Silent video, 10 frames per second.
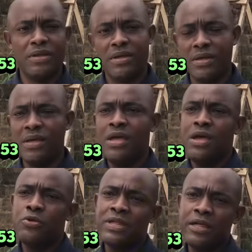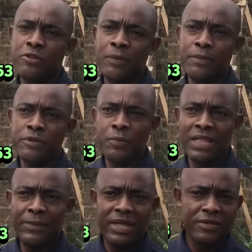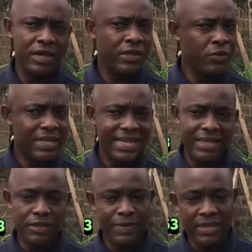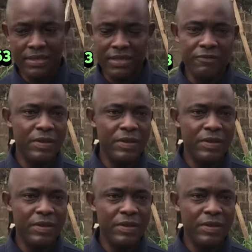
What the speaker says: Those other smaller materials are not that expensive.